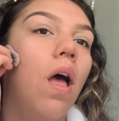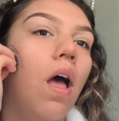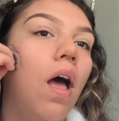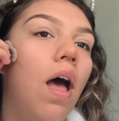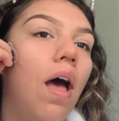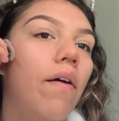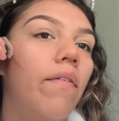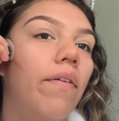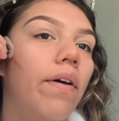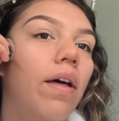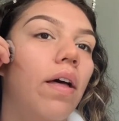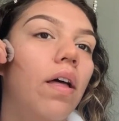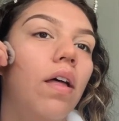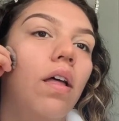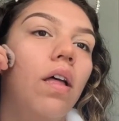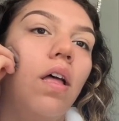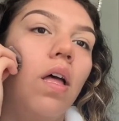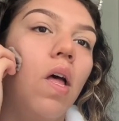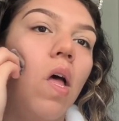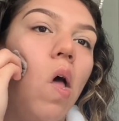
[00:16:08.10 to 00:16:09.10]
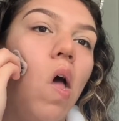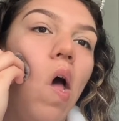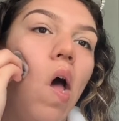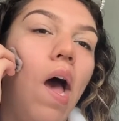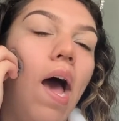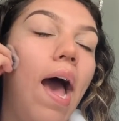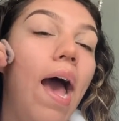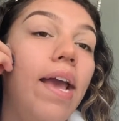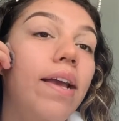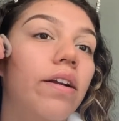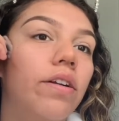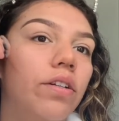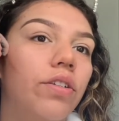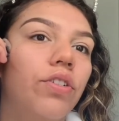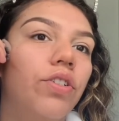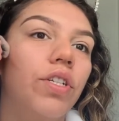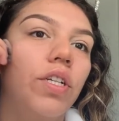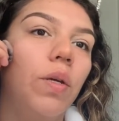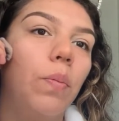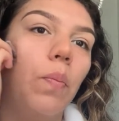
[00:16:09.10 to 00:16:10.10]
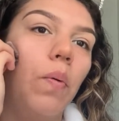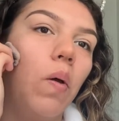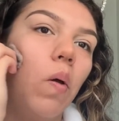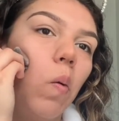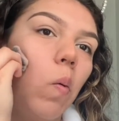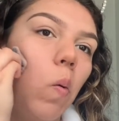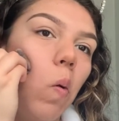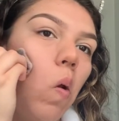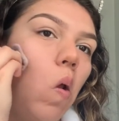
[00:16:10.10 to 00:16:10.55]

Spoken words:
have a higher cheekbone.